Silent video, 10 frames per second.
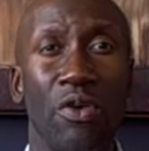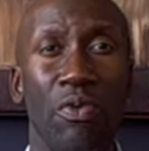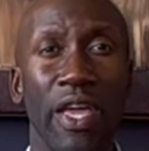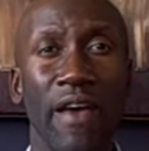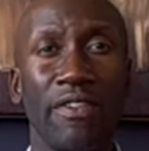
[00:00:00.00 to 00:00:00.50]

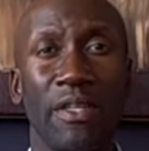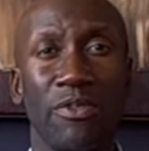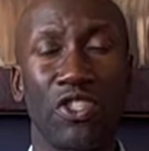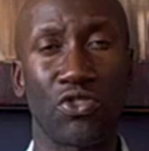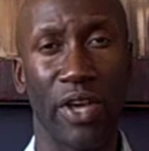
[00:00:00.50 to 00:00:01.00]
we have some
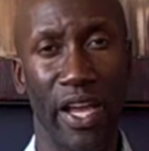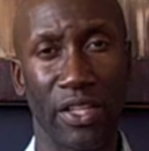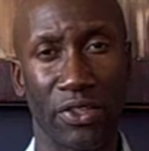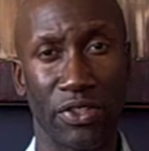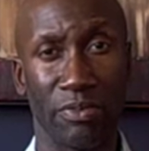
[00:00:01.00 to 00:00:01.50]

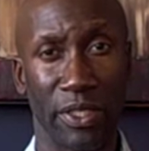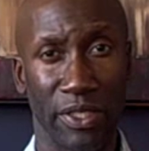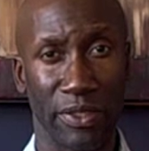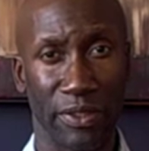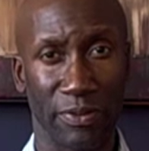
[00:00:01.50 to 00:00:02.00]
stragglers meeting.